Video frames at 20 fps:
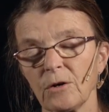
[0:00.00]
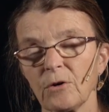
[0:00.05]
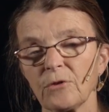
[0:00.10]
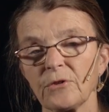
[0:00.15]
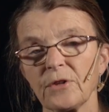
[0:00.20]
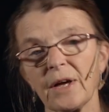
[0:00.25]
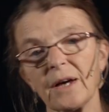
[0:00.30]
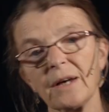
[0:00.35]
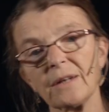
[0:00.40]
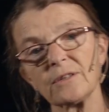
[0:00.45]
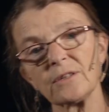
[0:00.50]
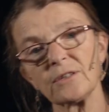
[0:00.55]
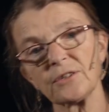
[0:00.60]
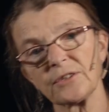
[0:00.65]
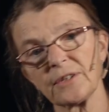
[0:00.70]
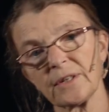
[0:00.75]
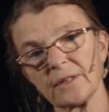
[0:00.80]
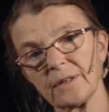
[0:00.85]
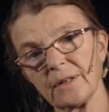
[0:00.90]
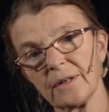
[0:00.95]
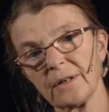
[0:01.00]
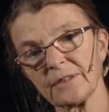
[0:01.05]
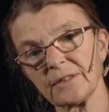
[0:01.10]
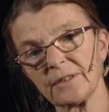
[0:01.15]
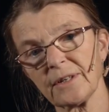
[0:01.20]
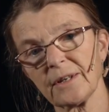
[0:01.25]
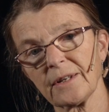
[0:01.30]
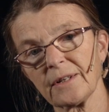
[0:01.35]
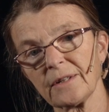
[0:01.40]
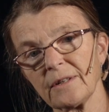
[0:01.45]
On the other
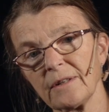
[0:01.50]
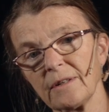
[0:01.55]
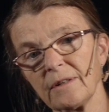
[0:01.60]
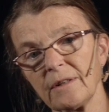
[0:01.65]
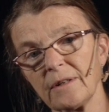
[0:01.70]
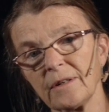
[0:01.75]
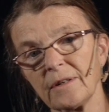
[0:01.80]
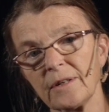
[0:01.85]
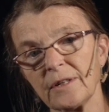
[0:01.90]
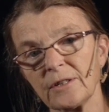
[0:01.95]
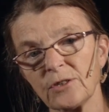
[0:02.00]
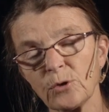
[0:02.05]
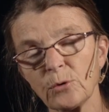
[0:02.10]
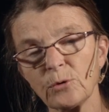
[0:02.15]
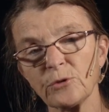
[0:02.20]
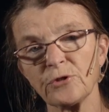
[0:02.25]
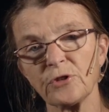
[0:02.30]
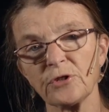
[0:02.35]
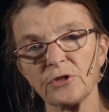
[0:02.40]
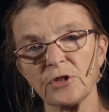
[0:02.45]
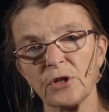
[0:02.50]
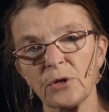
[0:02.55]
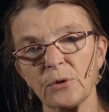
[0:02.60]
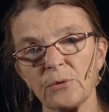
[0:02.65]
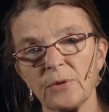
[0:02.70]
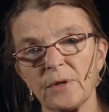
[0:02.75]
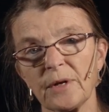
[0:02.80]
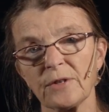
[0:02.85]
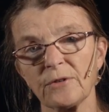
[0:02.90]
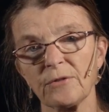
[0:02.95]
side, it's also
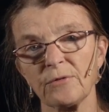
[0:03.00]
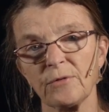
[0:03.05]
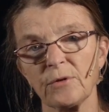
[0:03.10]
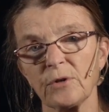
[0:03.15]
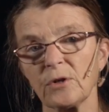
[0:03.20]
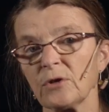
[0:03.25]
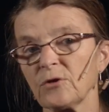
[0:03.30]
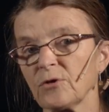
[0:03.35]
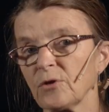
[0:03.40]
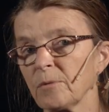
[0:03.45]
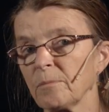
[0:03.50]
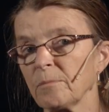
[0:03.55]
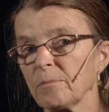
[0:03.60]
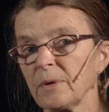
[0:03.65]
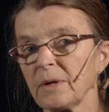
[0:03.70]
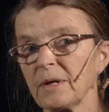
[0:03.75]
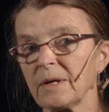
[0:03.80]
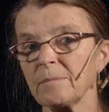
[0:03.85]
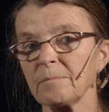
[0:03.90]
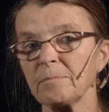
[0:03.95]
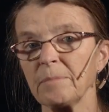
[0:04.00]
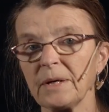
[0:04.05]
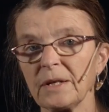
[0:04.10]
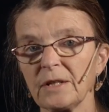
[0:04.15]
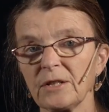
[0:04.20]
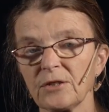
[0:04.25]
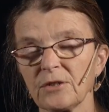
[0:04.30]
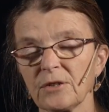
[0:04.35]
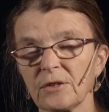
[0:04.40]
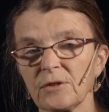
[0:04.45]
so that, for example, in
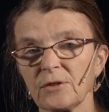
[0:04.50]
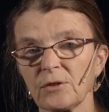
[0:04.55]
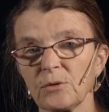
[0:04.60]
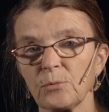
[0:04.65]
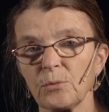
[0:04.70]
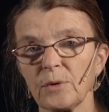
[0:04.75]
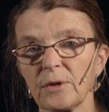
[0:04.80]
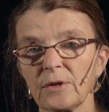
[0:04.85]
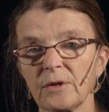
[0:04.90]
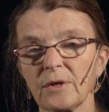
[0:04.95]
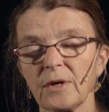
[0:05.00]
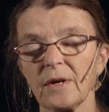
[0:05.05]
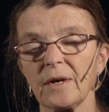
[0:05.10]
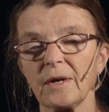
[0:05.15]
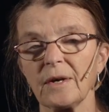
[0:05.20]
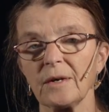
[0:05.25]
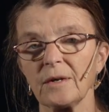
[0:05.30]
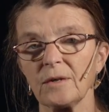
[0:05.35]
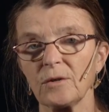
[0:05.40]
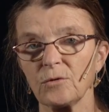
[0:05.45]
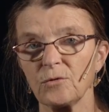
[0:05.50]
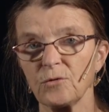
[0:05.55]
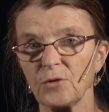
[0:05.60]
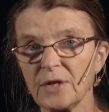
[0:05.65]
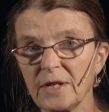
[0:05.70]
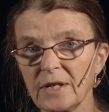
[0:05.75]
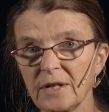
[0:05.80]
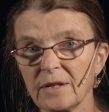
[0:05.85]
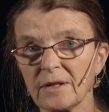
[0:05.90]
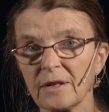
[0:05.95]
patients with
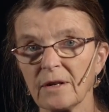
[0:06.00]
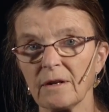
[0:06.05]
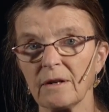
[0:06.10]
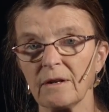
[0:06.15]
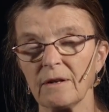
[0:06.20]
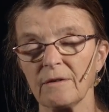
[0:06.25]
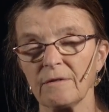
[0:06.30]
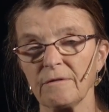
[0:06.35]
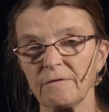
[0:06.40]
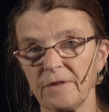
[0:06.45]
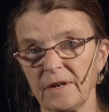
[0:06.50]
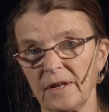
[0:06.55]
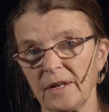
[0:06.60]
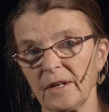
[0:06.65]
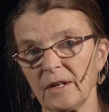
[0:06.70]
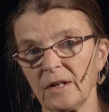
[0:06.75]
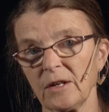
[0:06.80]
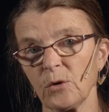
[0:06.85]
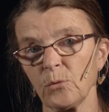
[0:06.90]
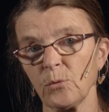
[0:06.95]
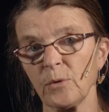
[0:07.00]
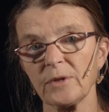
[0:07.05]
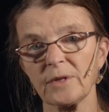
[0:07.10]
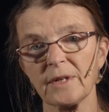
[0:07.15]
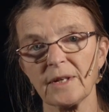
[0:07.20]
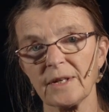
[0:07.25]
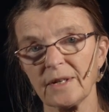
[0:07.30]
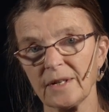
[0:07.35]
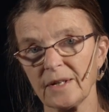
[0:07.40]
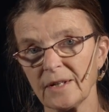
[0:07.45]
renal failure,
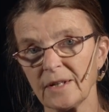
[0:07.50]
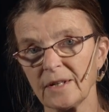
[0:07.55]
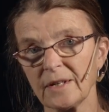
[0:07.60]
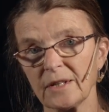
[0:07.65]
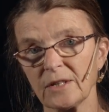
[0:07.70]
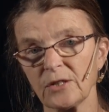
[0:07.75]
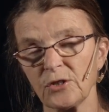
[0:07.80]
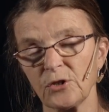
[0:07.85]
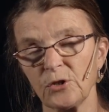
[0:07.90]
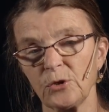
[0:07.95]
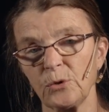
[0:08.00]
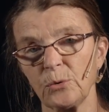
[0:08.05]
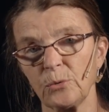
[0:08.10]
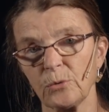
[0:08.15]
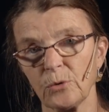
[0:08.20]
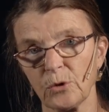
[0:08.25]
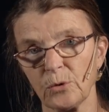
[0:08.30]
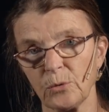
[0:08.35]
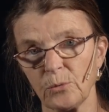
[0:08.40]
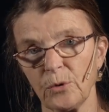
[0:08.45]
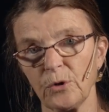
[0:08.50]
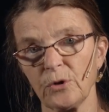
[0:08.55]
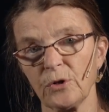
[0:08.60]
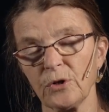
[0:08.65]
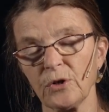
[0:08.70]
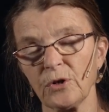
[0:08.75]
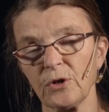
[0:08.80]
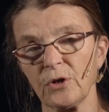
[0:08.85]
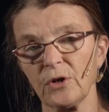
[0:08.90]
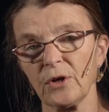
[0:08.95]
when the kidneys do not
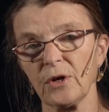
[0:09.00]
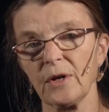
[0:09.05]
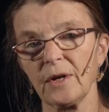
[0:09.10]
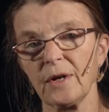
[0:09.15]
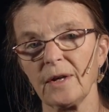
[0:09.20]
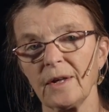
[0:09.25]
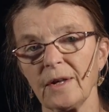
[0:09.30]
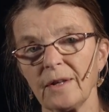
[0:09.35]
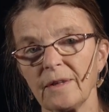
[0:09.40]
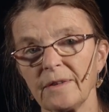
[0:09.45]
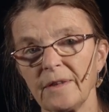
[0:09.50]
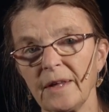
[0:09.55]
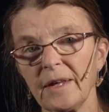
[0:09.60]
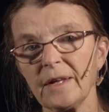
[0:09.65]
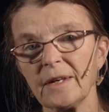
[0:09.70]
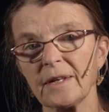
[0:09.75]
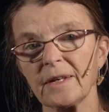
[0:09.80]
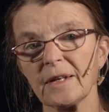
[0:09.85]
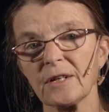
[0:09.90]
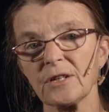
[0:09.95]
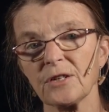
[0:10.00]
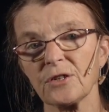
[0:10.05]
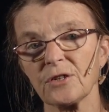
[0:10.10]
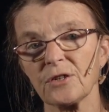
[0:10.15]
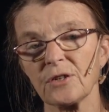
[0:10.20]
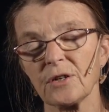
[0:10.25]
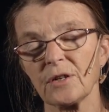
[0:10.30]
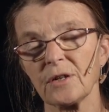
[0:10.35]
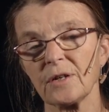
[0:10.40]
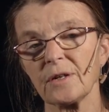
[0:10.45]
work, they
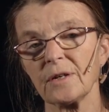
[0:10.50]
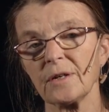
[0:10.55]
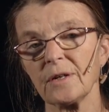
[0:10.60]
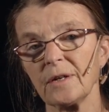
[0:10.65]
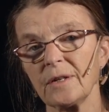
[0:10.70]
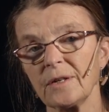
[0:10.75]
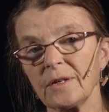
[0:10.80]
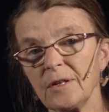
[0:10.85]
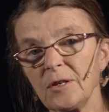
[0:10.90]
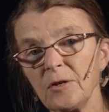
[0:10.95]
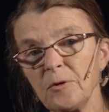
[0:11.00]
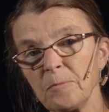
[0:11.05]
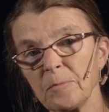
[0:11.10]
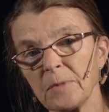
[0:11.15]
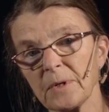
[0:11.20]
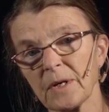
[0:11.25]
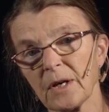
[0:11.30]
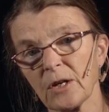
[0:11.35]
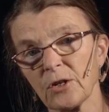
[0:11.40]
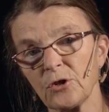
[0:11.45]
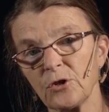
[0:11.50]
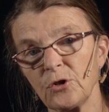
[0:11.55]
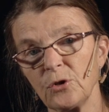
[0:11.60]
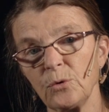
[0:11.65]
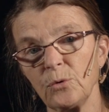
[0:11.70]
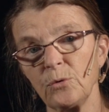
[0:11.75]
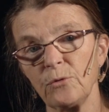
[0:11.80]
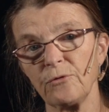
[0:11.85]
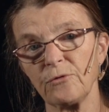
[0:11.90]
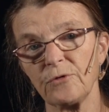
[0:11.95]
get anemia,
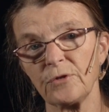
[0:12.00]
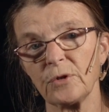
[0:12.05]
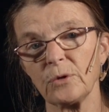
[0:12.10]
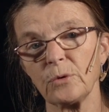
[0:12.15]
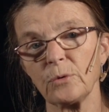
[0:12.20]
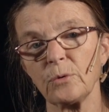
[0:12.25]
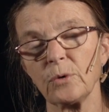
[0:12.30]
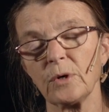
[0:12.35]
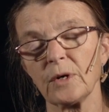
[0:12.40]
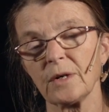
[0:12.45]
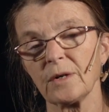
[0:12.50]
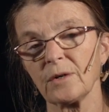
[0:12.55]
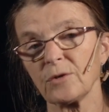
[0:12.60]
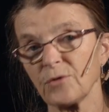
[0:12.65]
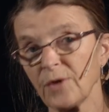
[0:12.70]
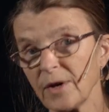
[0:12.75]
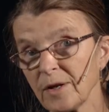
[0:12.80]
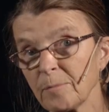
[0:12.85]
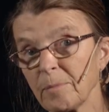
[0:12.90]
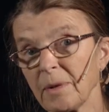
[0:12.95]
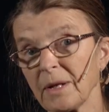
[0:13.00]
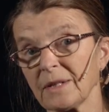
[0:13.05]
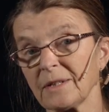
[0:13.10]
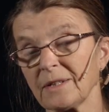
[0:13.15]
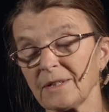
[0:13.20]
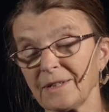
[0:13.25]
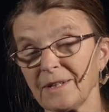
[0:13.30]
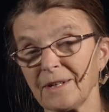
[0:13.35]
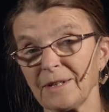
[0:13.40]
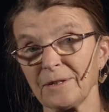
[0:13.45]
too few red
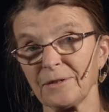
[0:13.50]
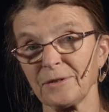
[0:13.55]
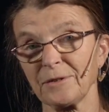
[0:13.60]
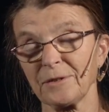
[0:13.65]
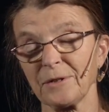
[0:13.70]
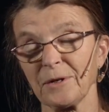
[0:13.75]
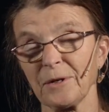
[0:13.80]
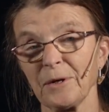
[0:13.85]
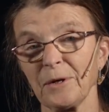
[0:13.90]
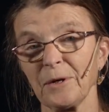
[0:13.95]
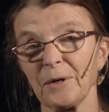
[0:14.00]
blood cells,